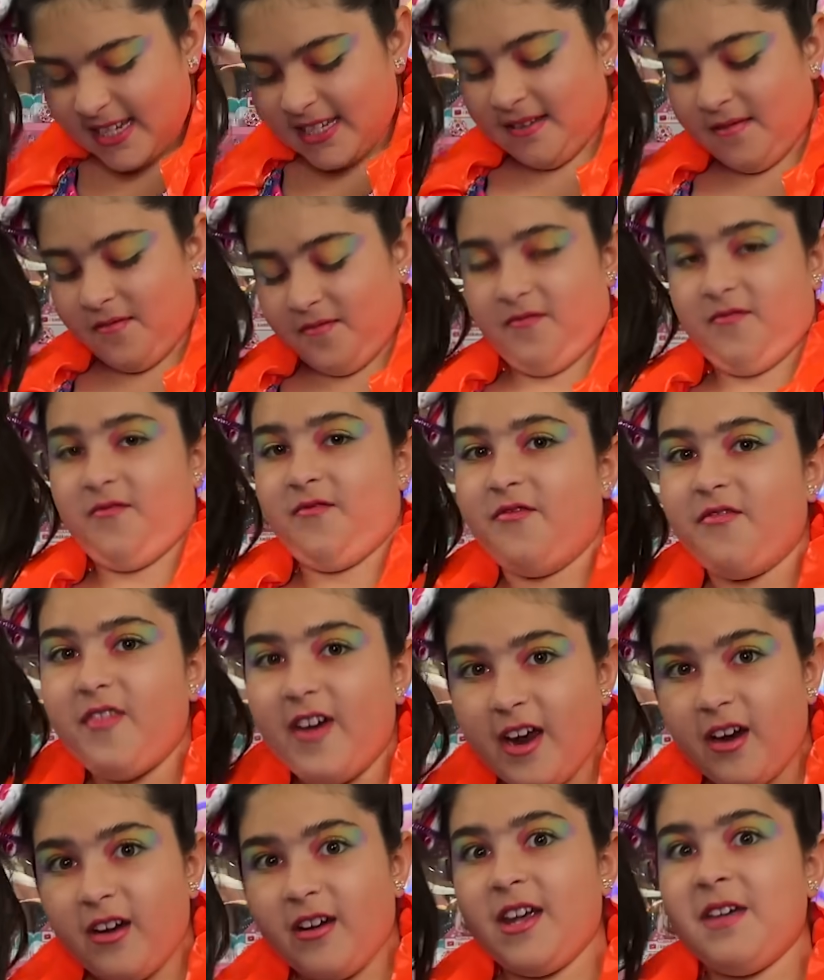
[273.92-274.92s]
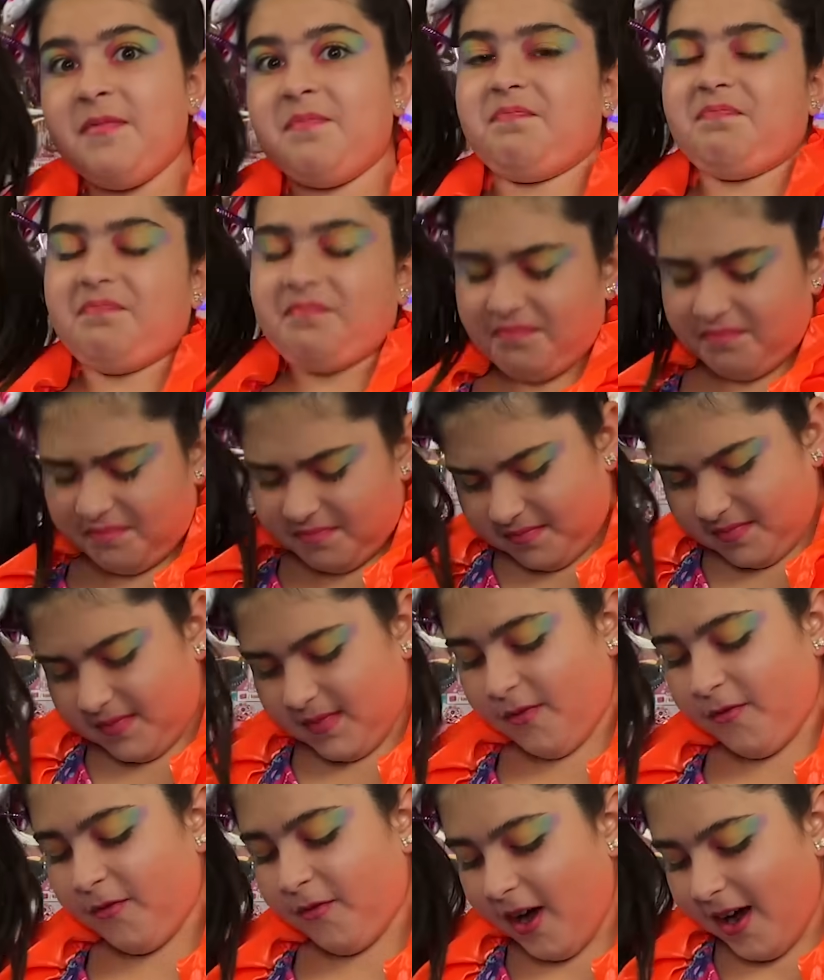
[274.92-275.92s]
is very
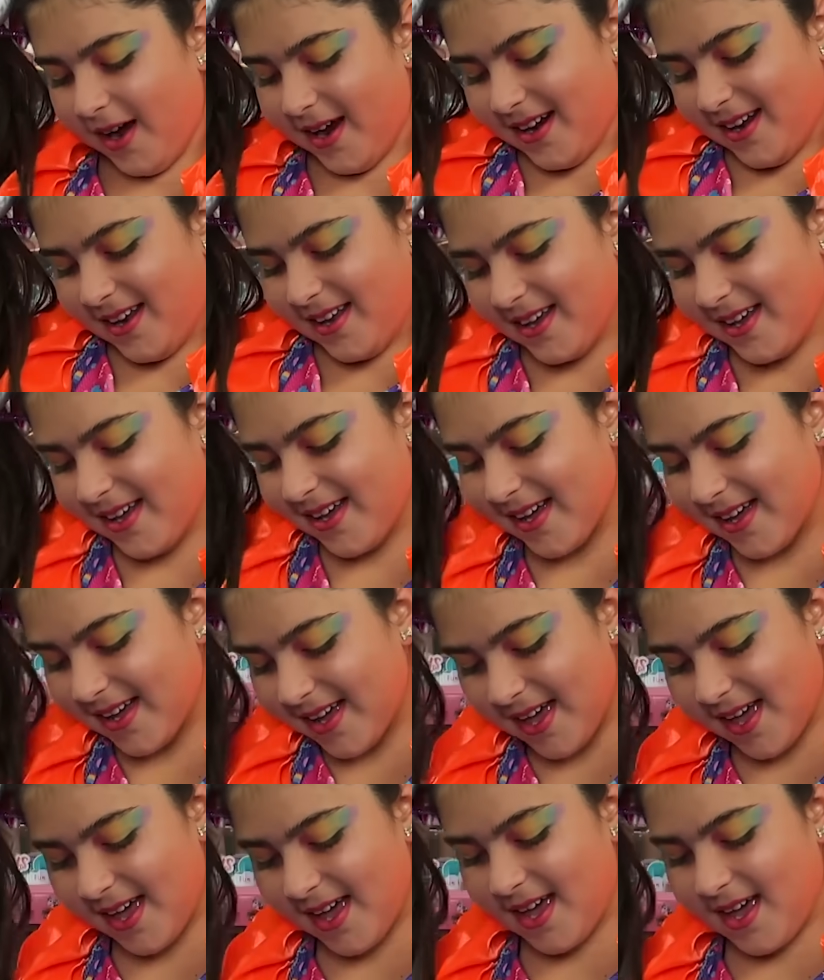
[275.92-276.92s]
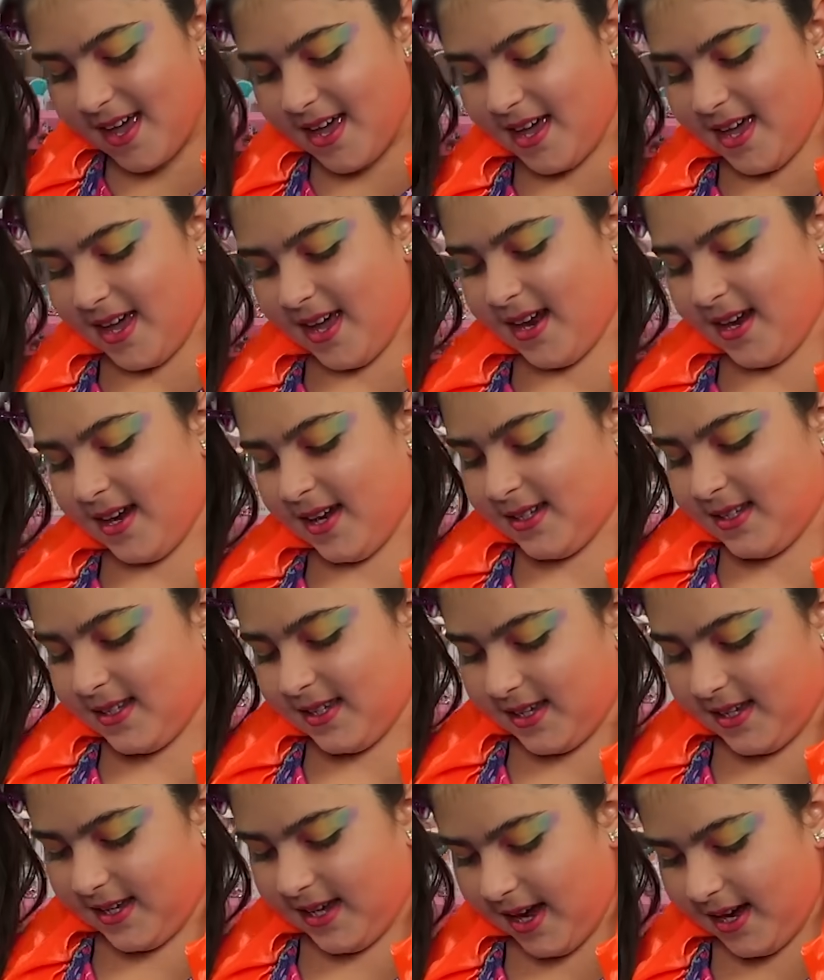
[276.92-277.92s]
fun, and it's
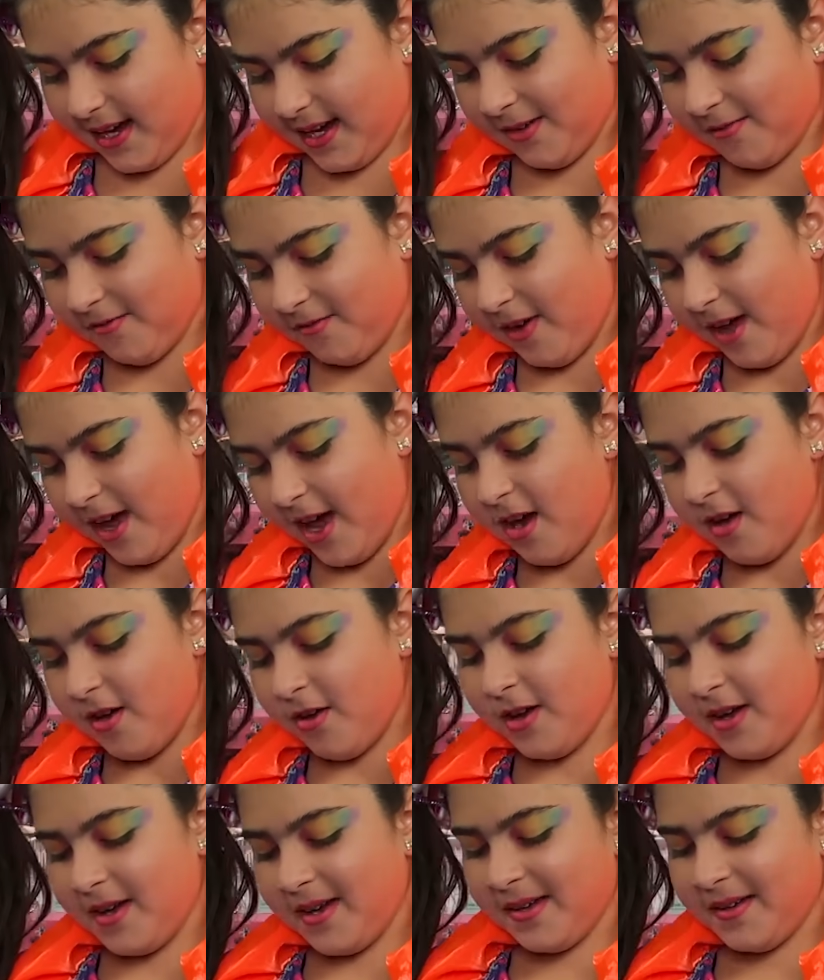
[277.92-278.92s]
getting very,